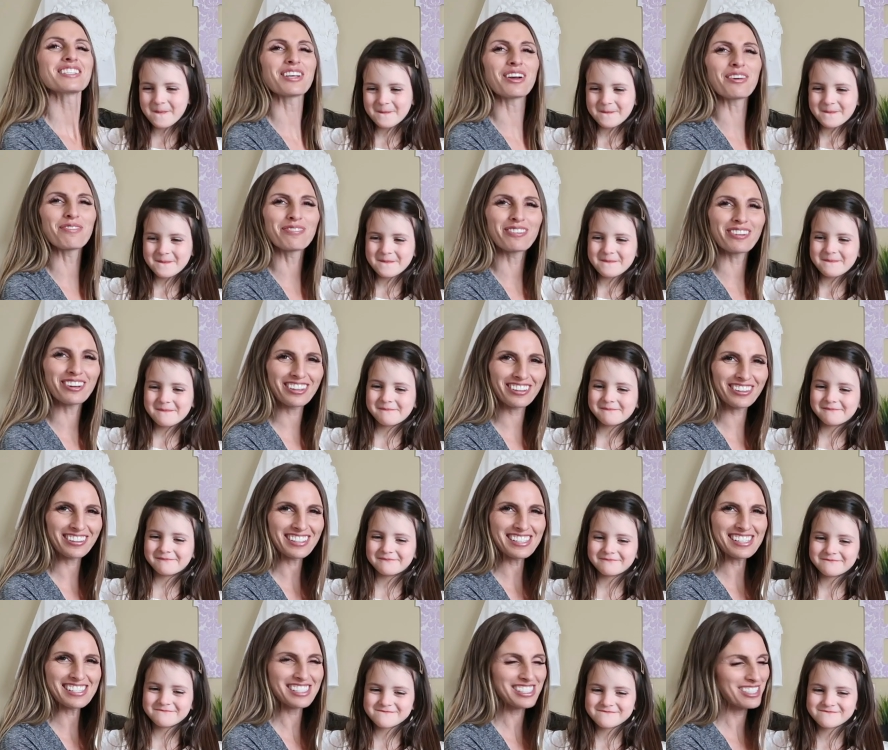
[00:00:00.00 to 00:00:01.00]
Speaker 1: So
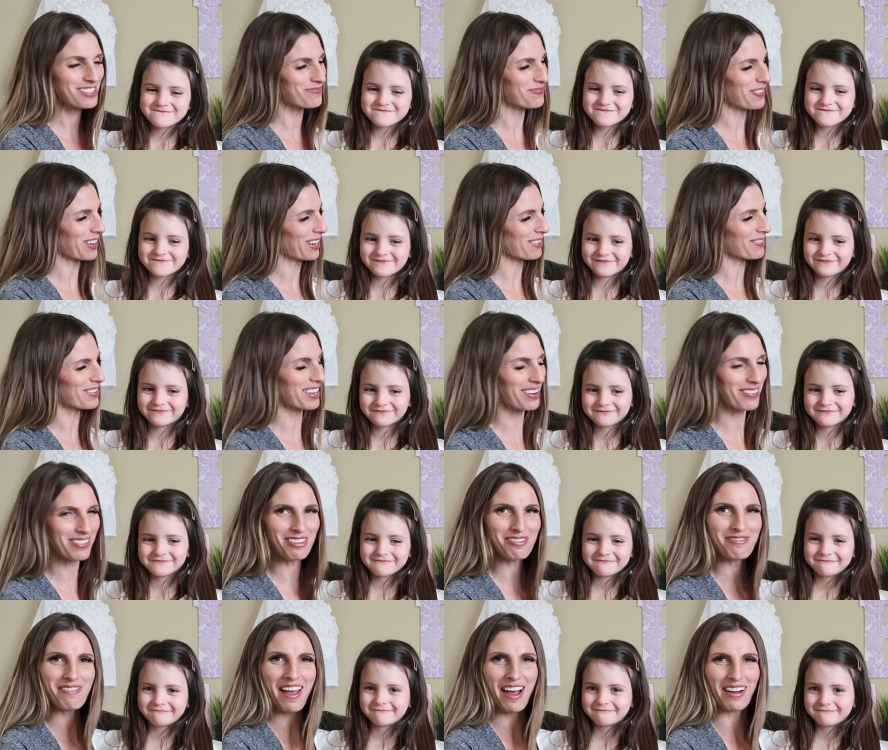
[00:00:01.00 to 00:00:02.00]
Brooklyn is the baby
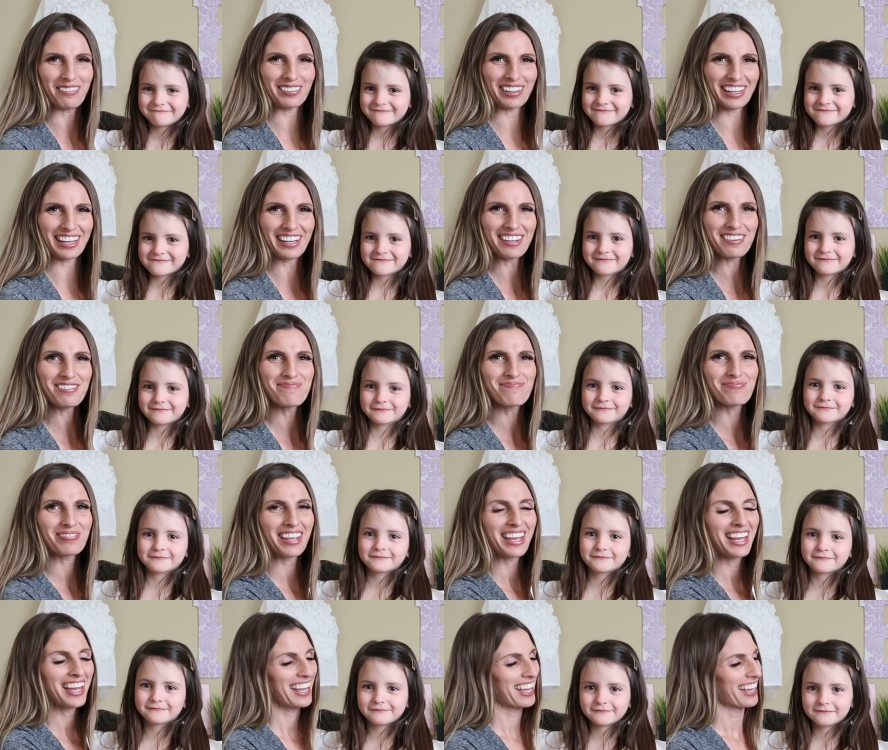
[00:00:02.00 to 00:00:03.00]
of the family,
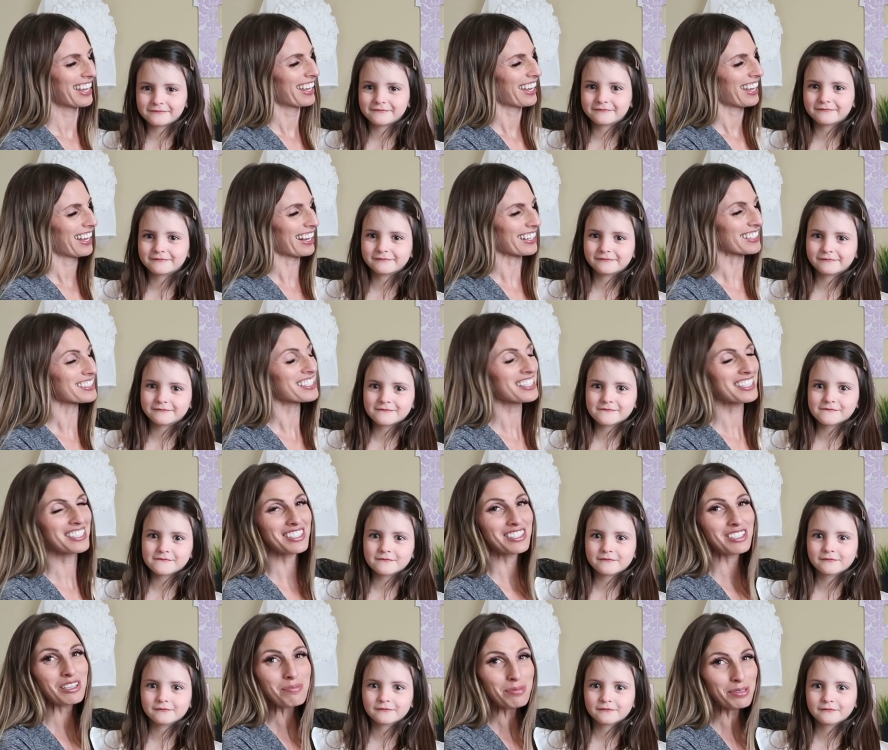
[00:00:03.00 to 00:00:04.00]
and
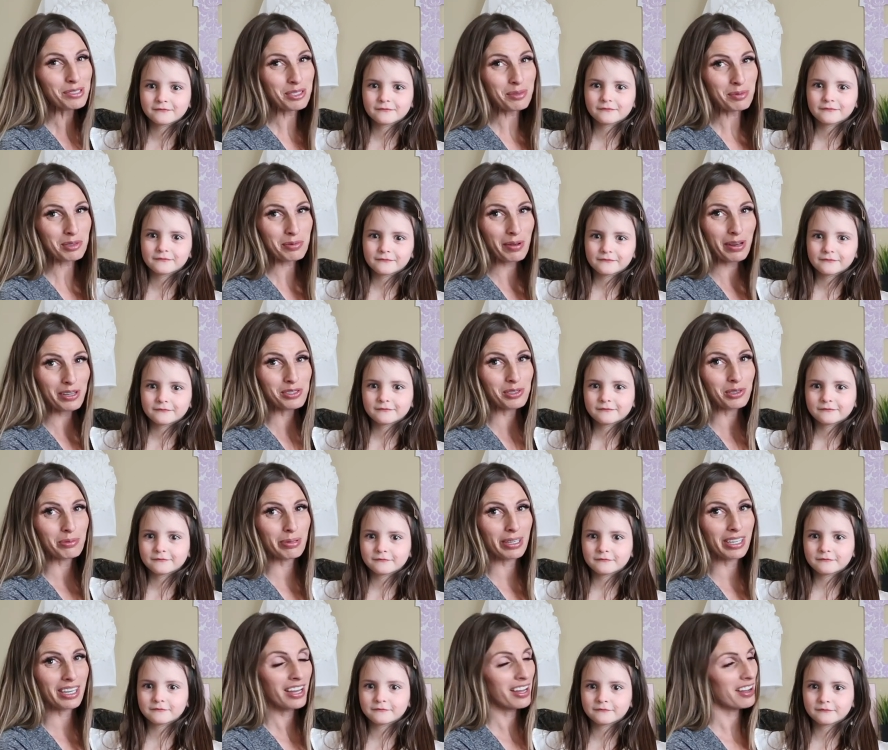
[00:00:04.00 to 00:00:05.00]
she's super, super
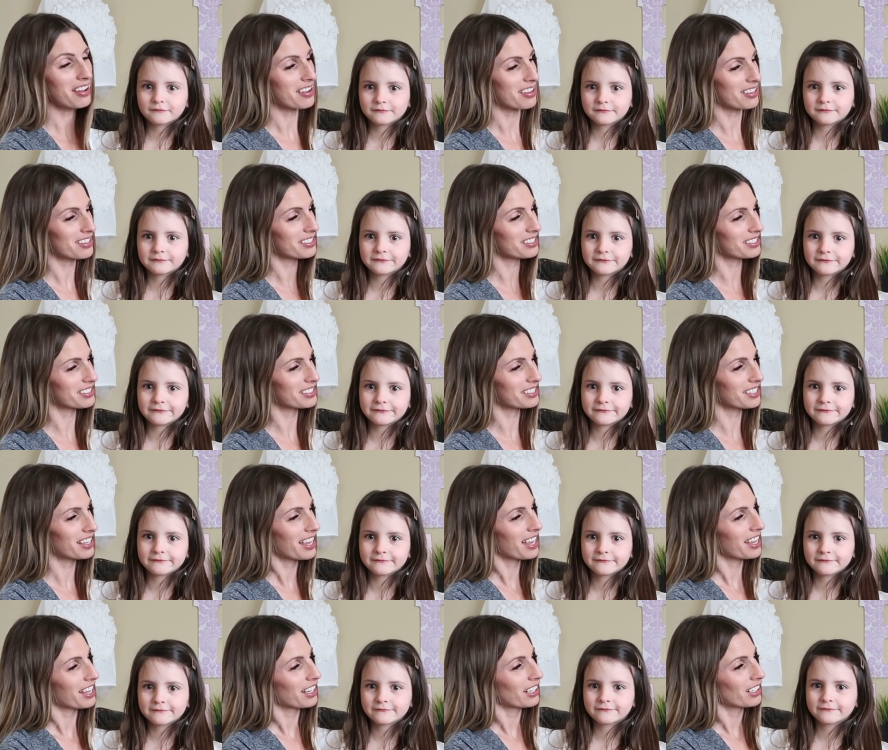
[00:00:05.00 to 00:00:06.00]
special because
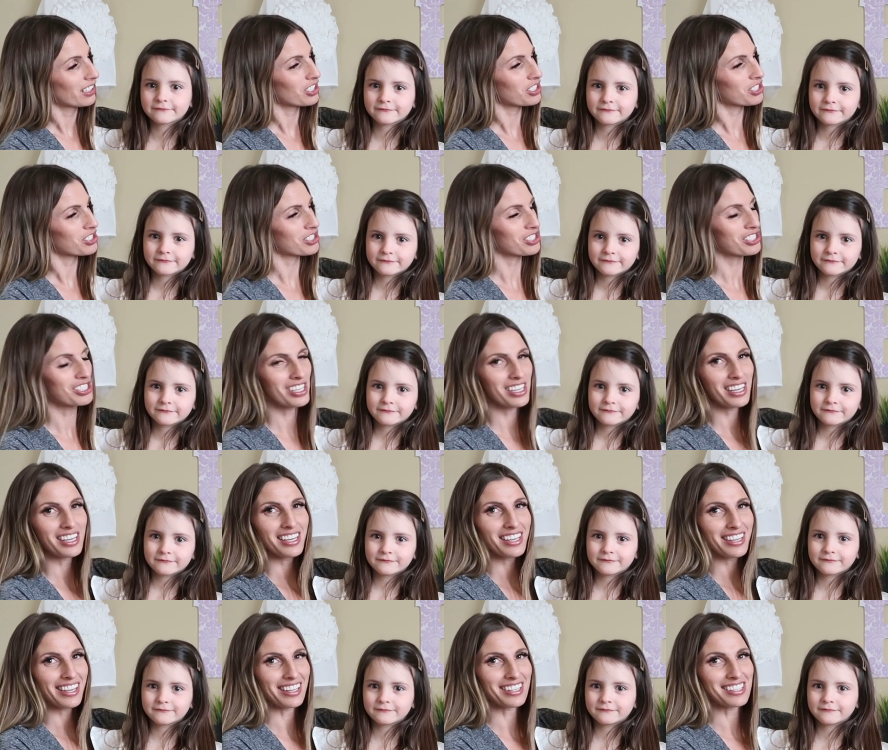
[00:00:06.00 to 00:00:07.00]

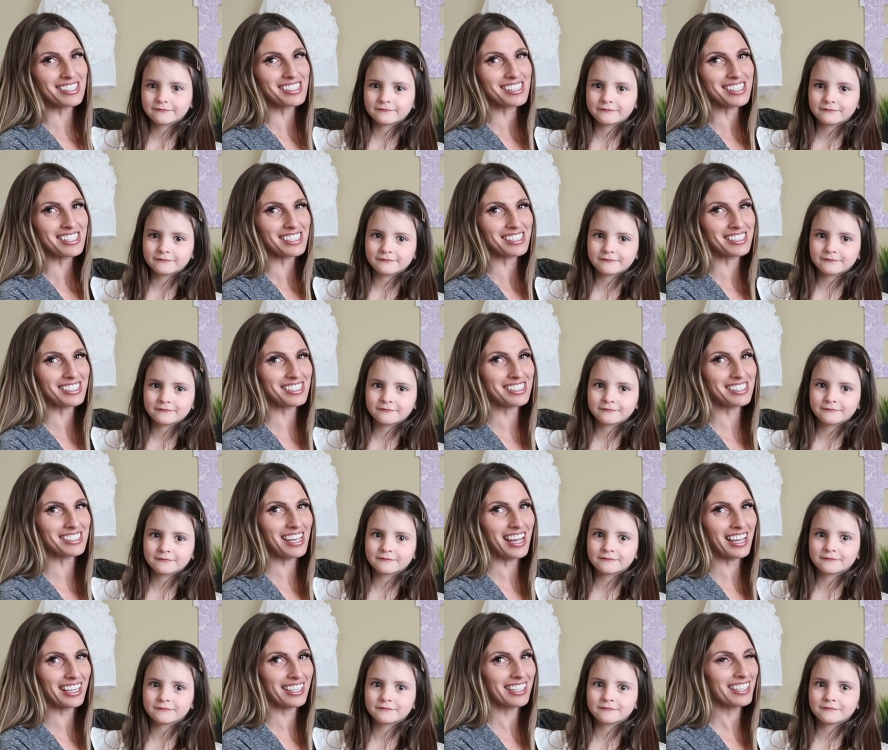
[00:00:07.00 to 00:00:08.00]
she is the
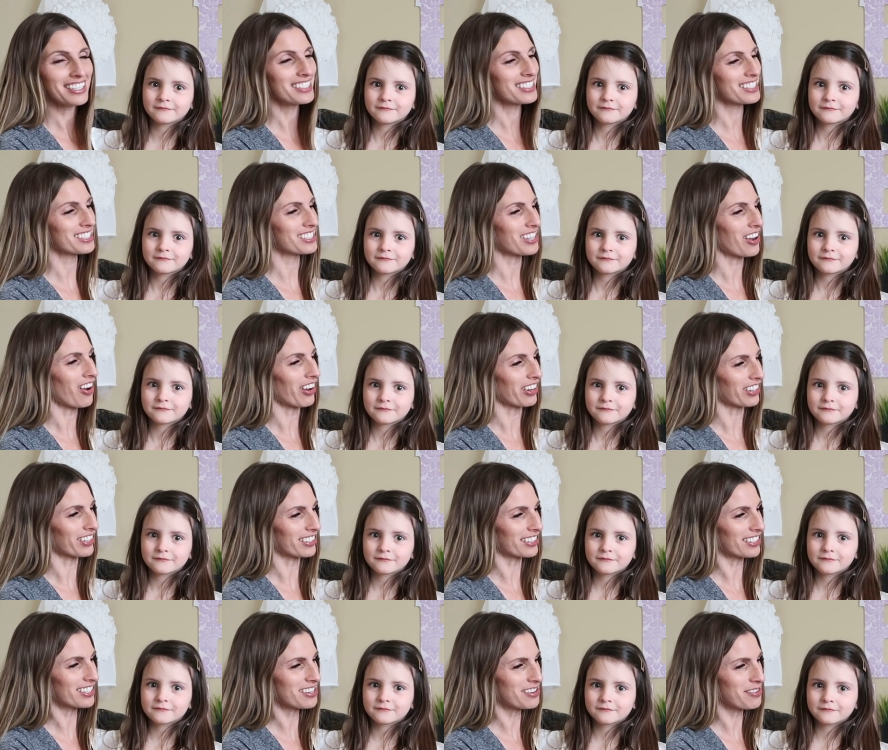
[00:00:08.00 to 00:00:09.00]
second
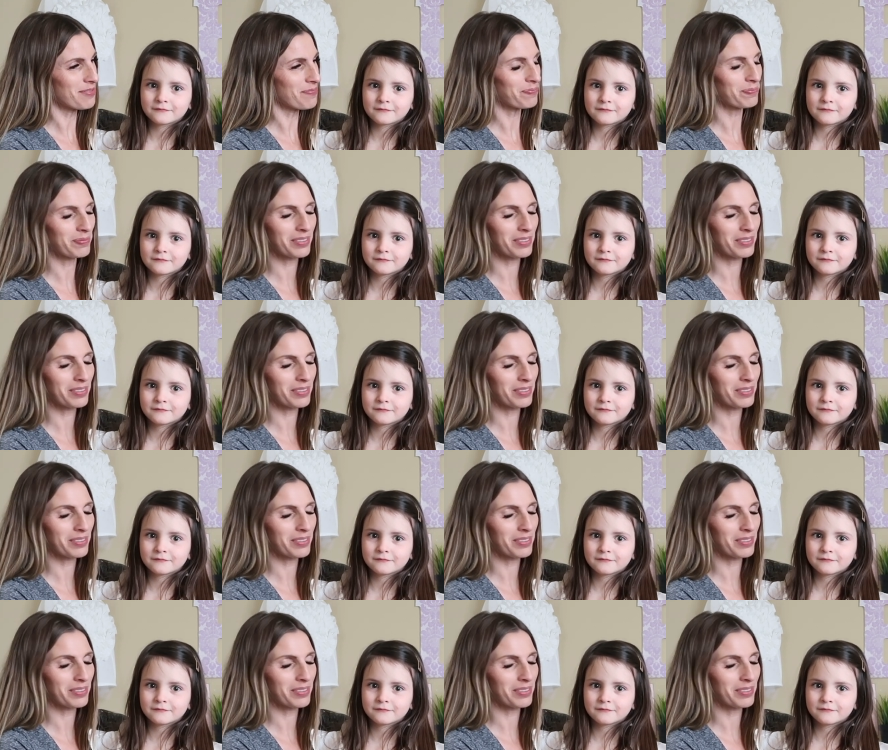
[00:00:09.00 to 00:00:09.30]
daughter.